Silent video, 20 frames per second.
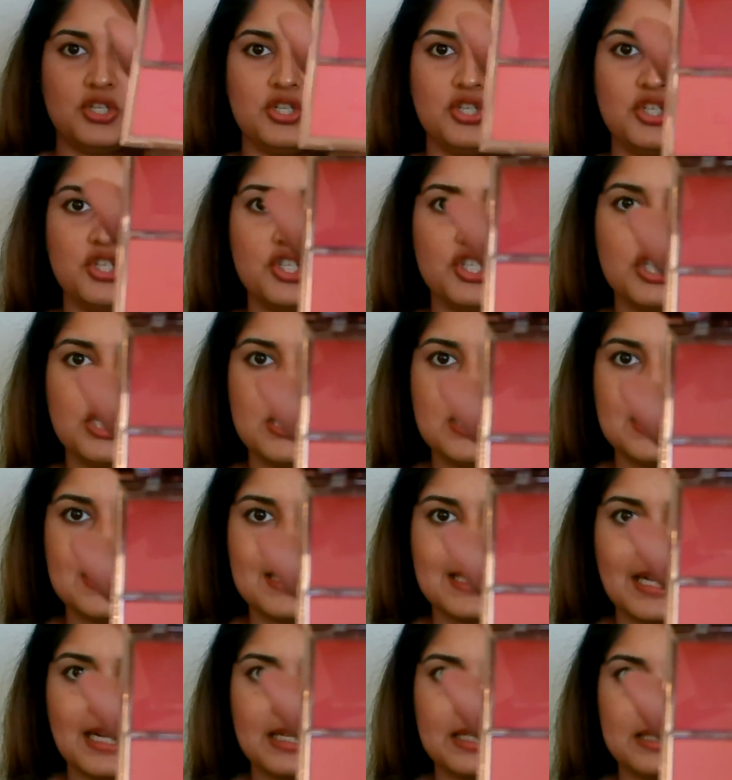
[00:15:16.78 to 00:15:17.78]
She's
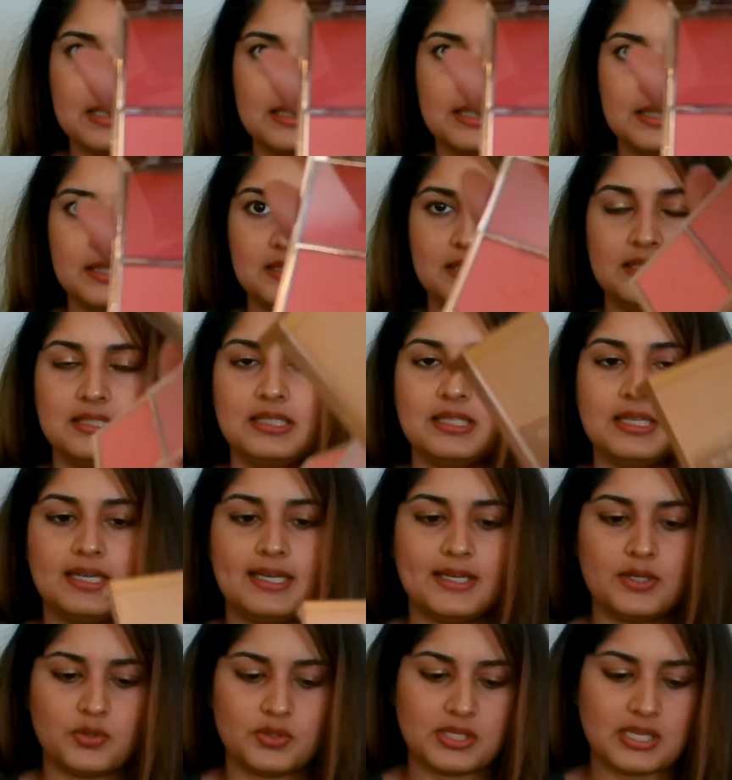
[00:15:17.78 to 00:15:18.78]
that girl. I
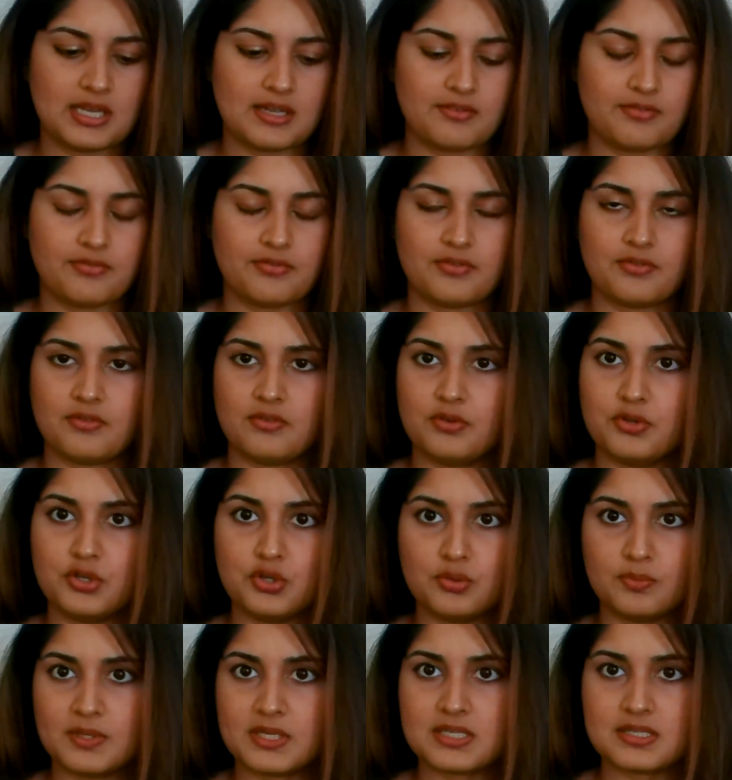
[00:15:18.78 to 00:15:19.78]
know they have
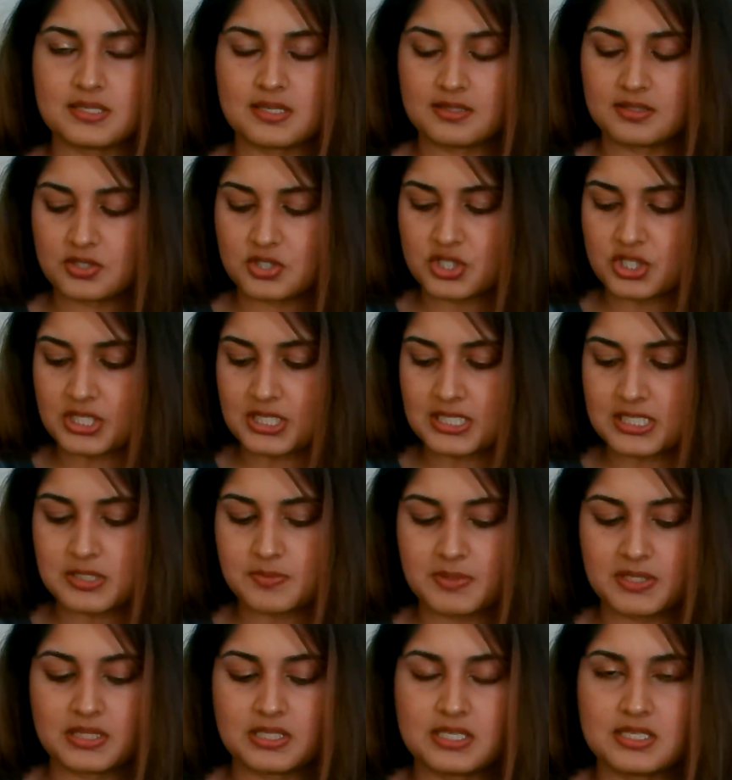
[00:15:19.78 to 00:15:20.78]
numerous other shades,
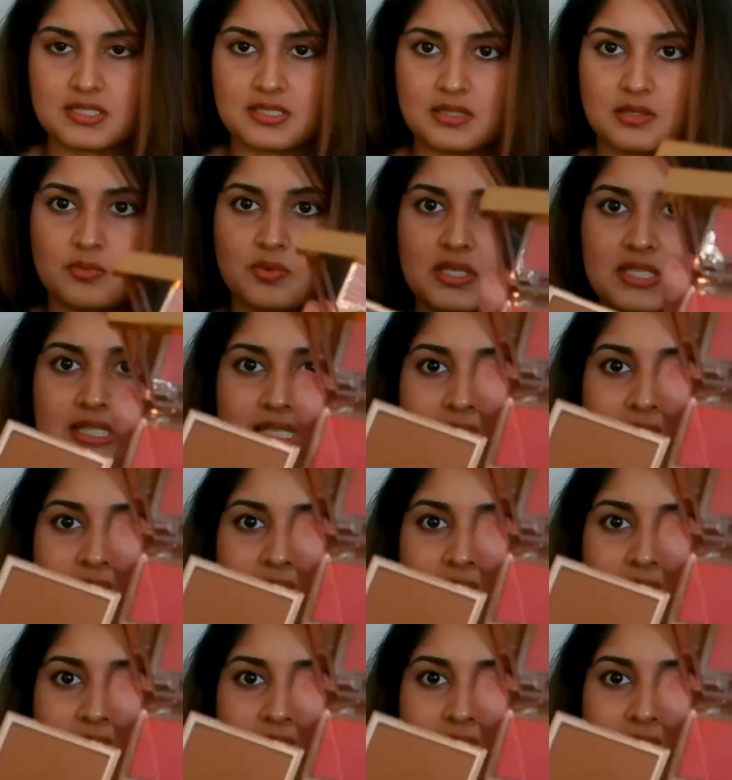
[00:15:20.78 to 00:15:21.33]
but these are the ones